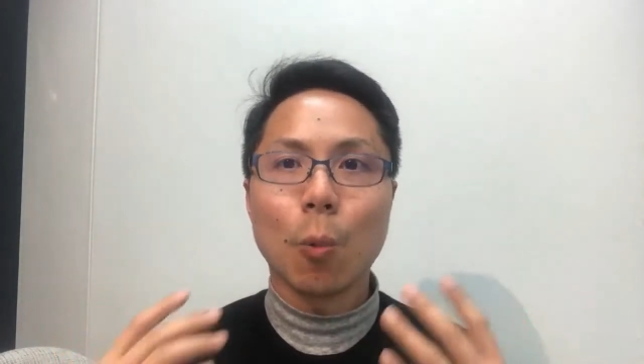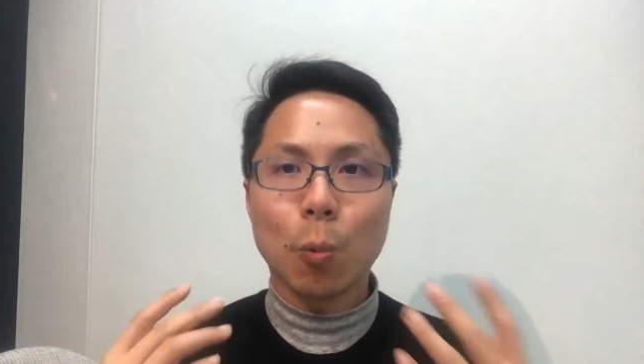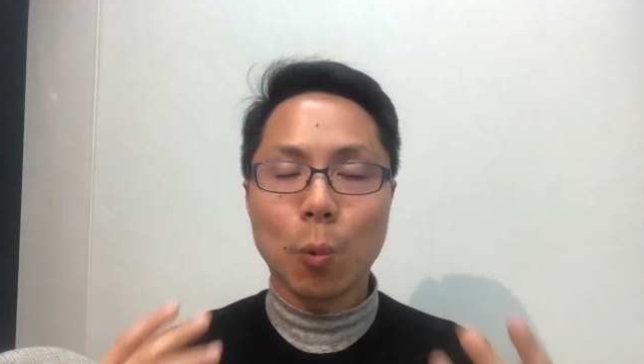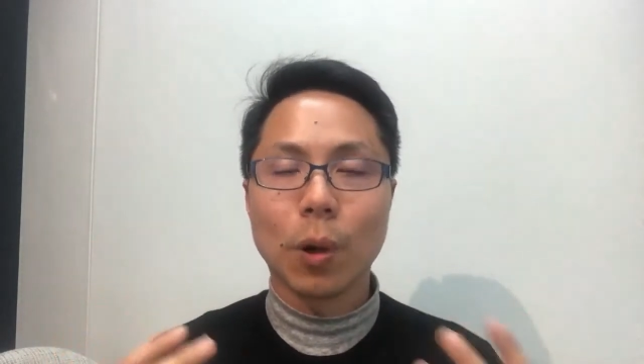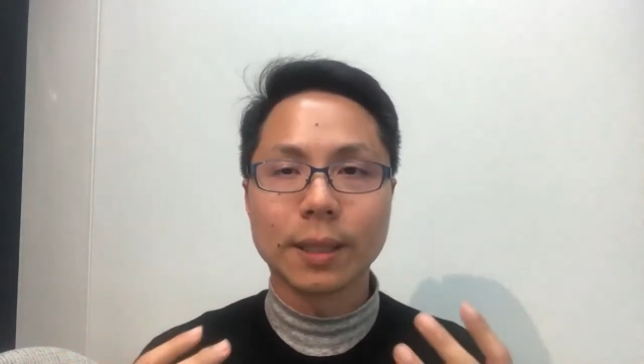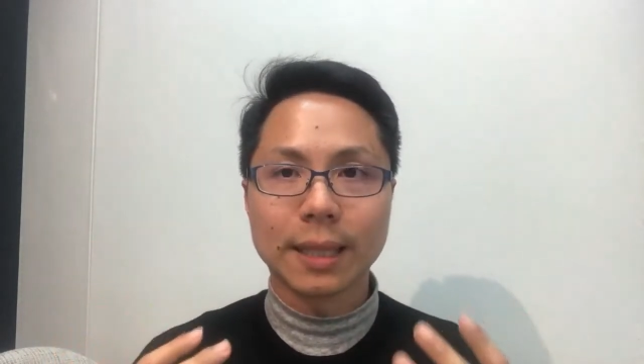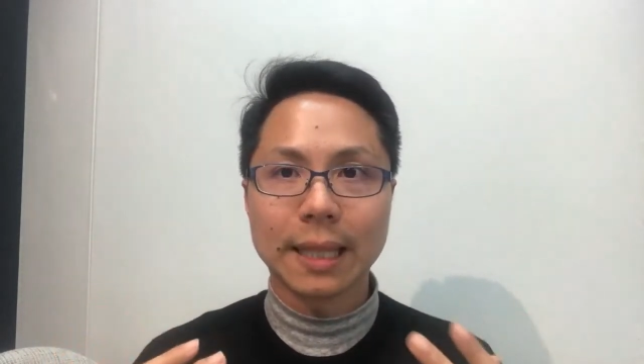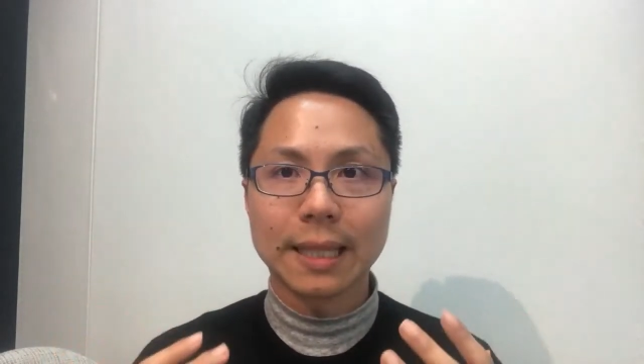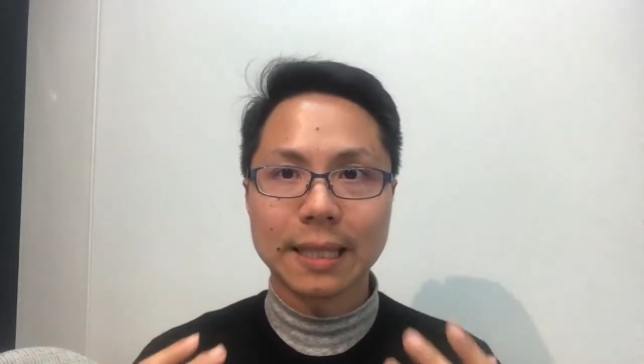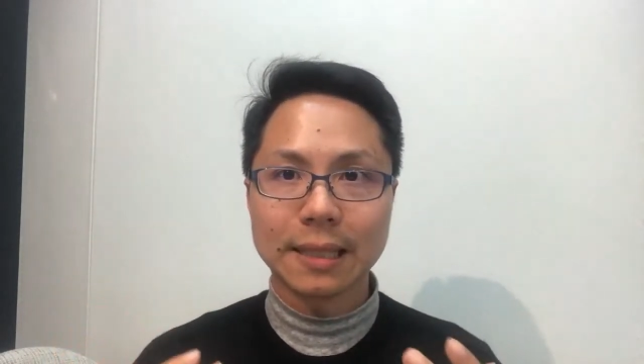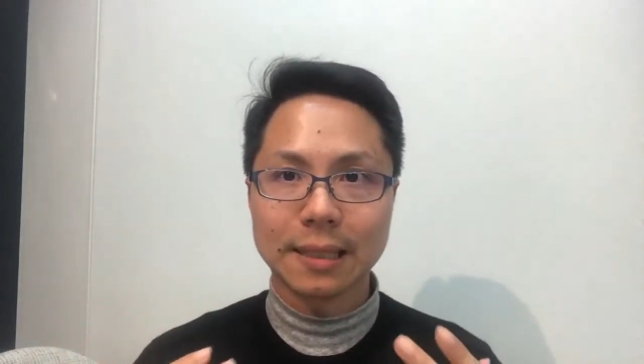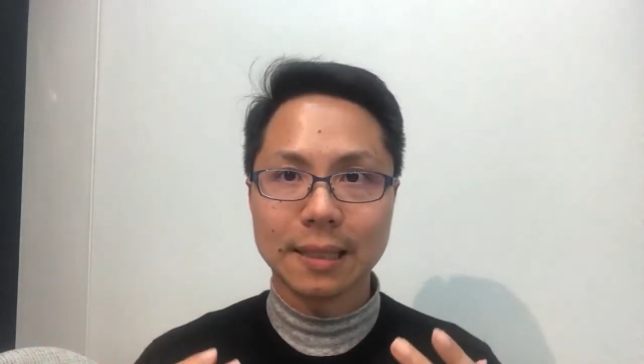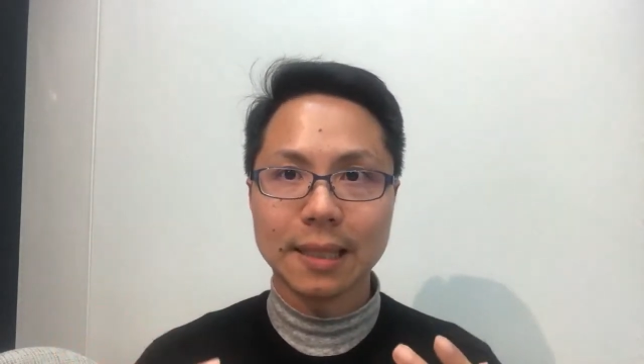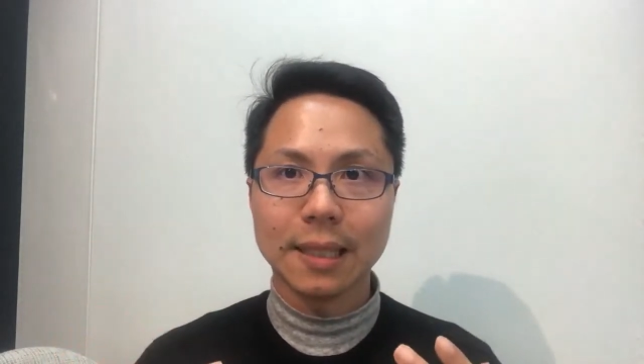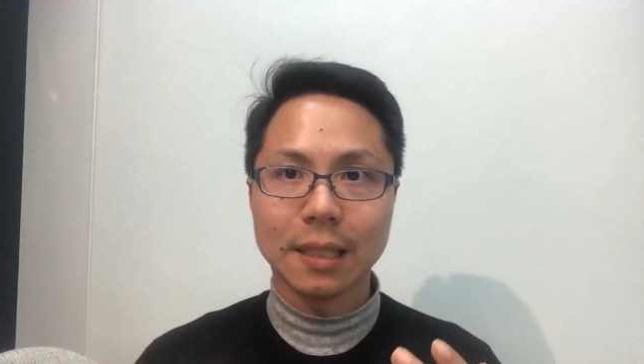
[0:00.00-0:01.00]
what they can
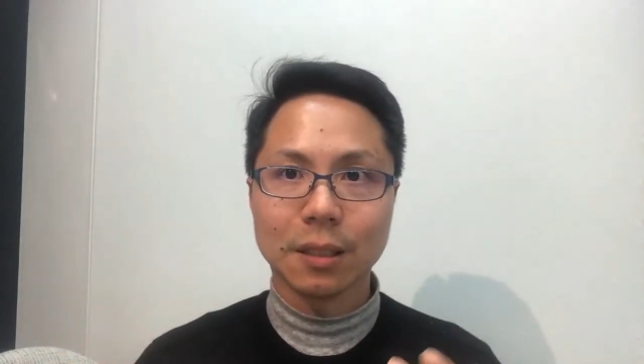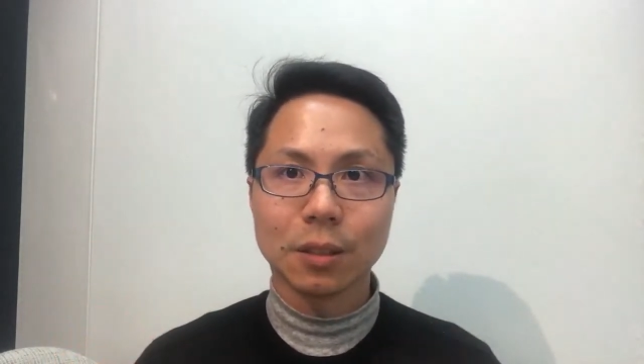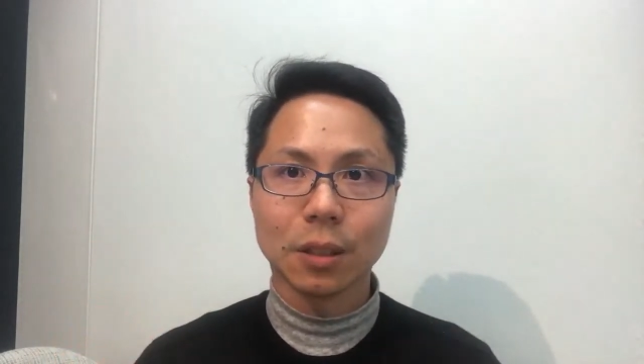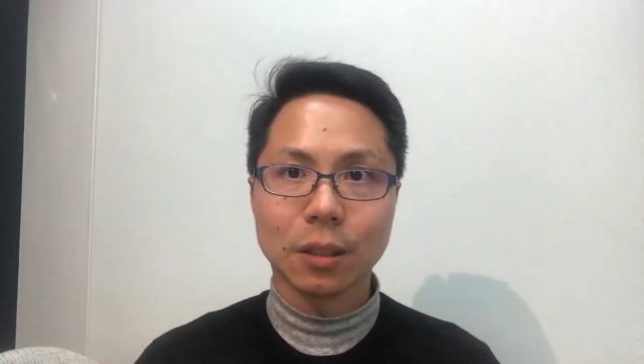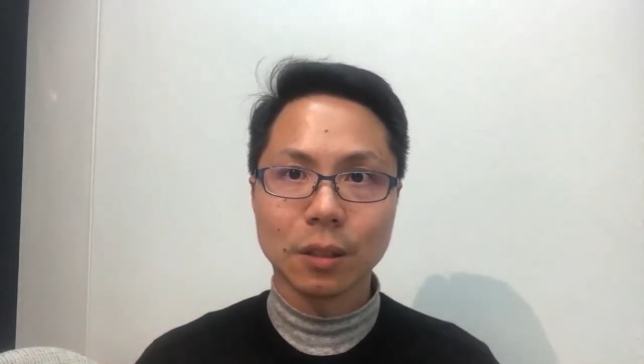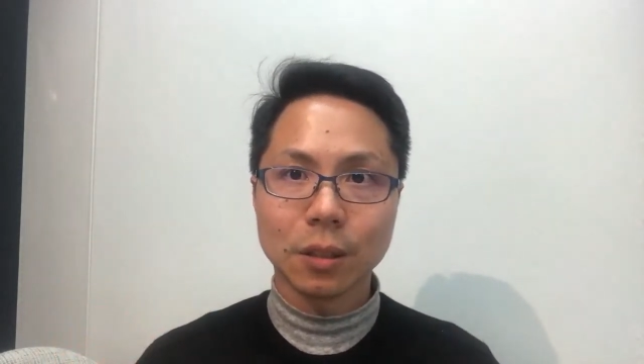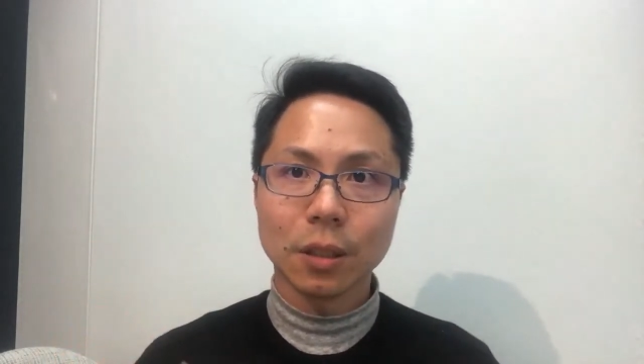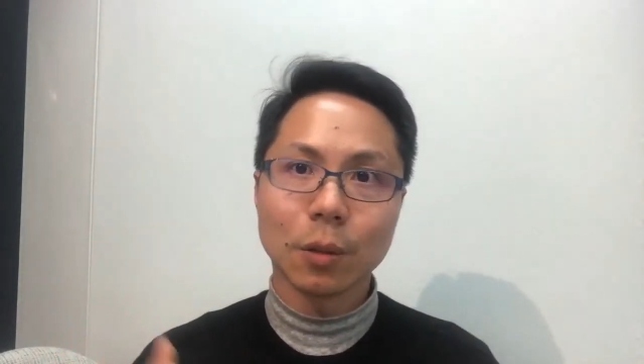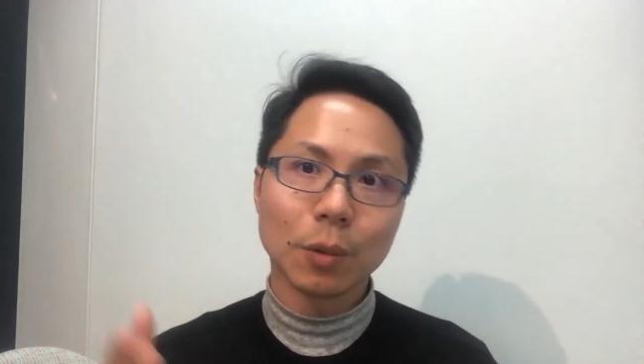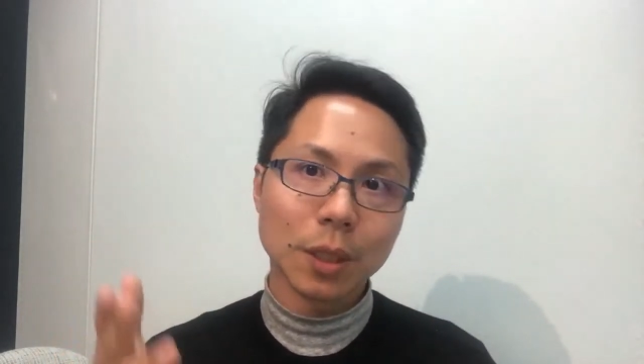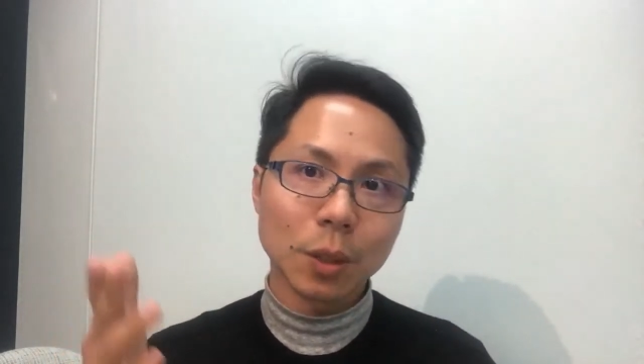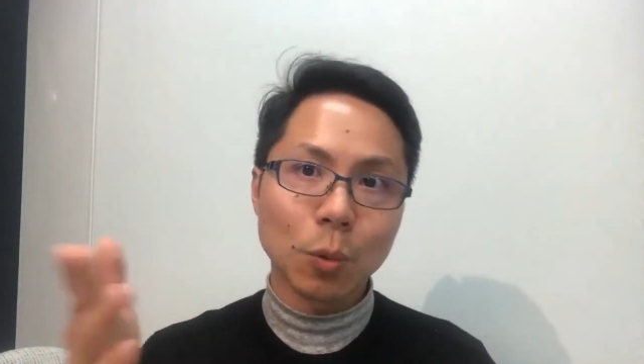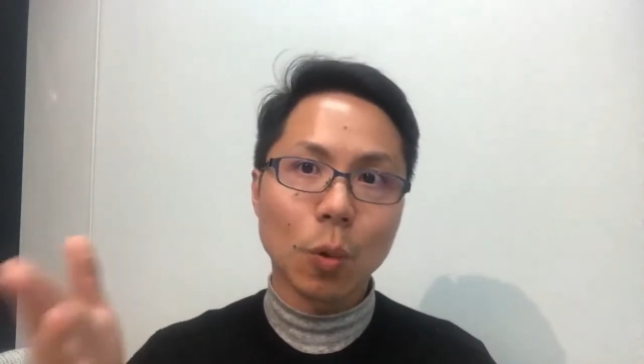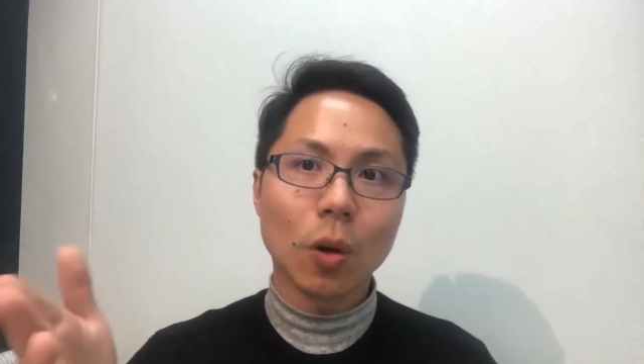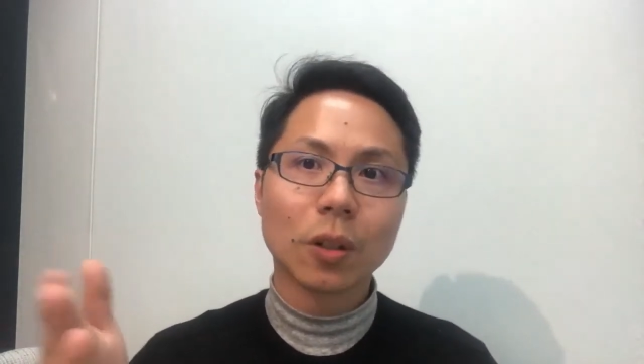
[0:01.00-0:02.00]
see. So when
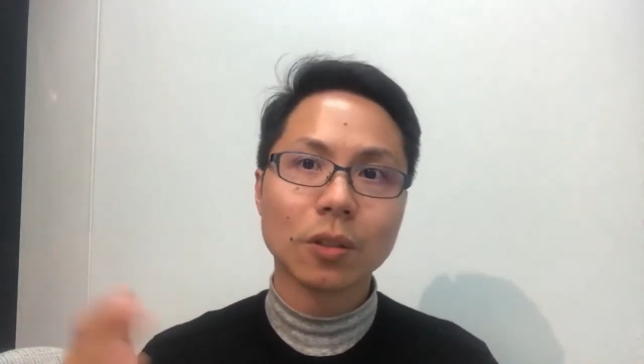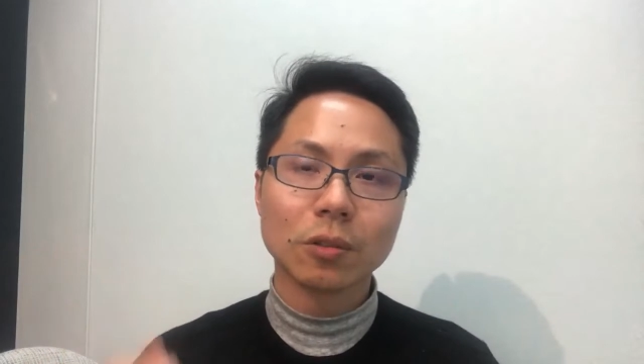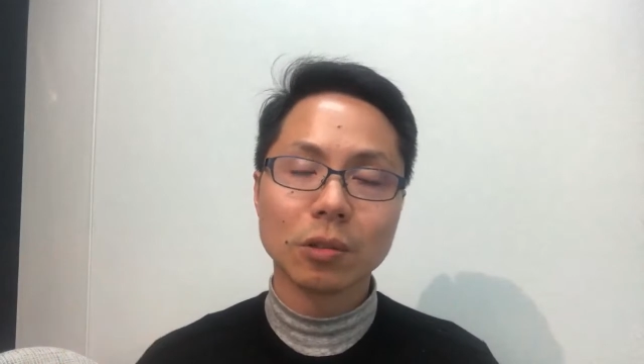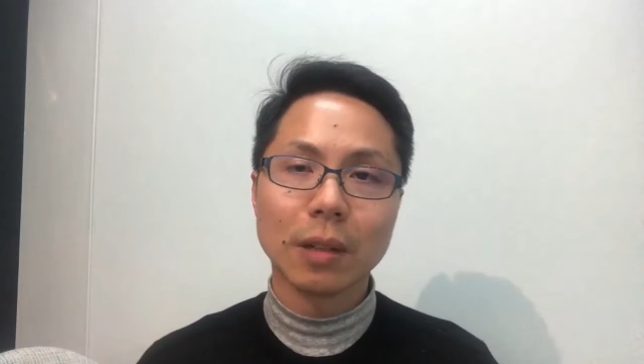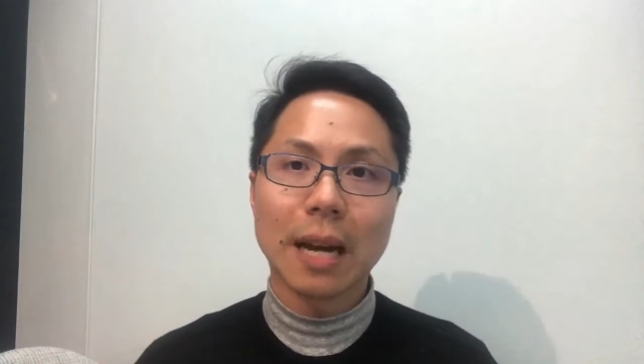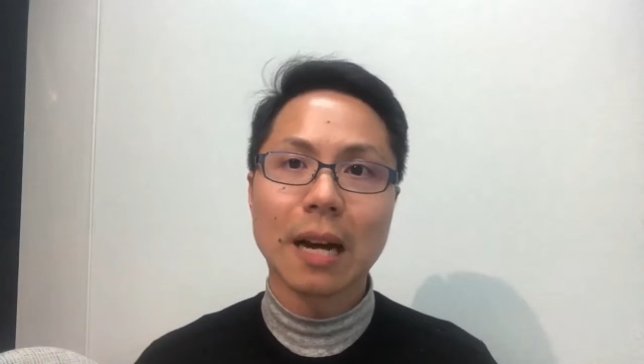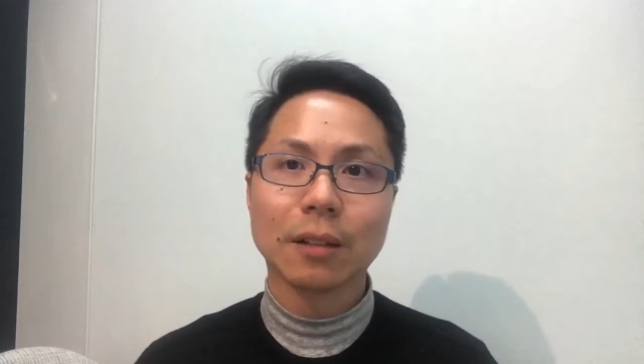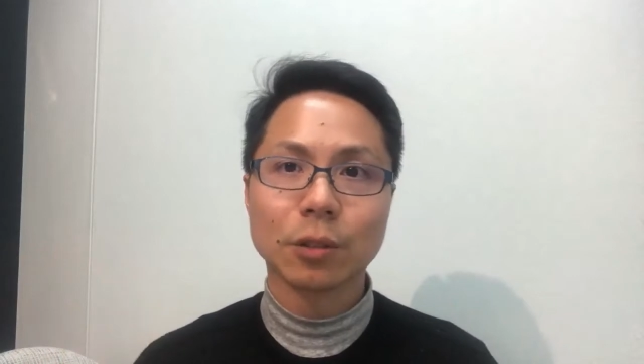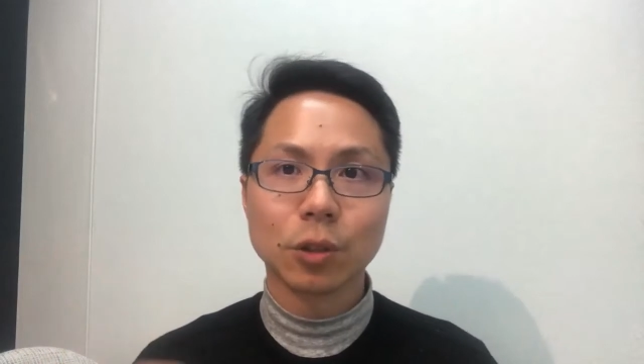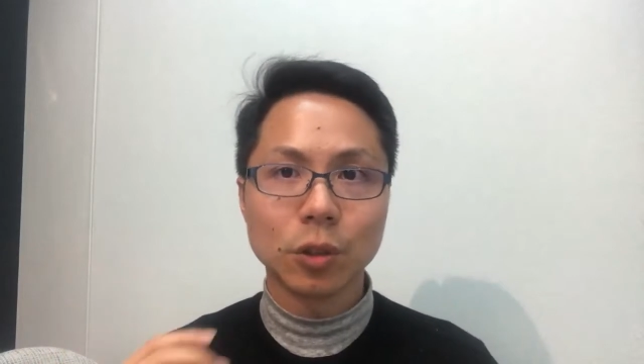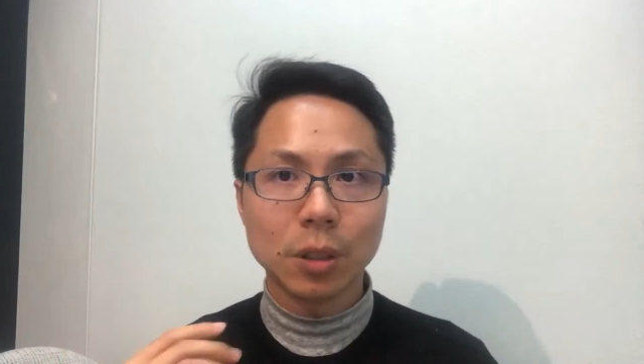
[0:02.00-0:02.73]
you walk into a house,